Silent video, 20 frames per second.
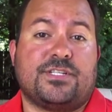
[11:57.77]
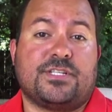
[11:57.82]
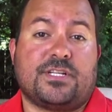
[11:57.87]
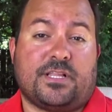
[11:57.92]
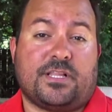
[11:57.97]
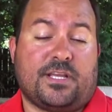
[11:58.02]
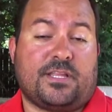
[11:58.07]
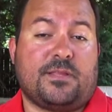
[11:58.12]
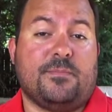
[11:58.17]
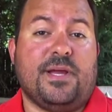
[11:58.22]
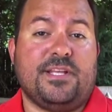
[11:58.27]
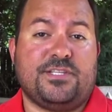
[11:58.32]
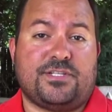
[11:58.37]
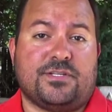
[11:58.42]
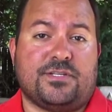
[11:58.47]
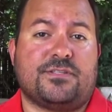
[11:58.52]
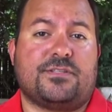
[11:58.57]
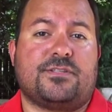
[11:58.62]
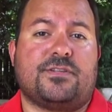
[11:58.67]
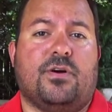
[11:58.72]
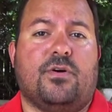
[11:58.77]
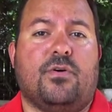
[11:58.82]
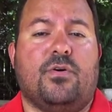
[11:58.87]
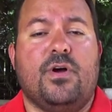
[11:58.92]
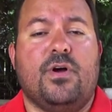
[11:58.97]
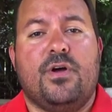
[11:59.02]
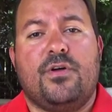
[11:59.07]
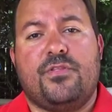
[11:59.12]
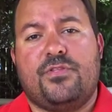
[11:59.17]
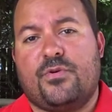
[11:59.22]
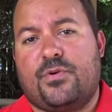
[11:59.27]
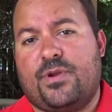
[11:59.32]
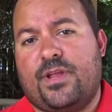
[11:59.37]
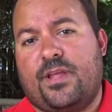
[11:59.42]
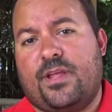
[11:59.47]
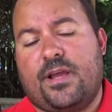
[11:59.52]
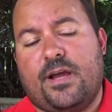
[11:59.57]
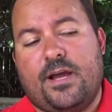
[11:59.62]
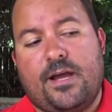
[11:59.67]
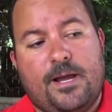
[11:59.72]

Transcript: is Click Dimensions. So during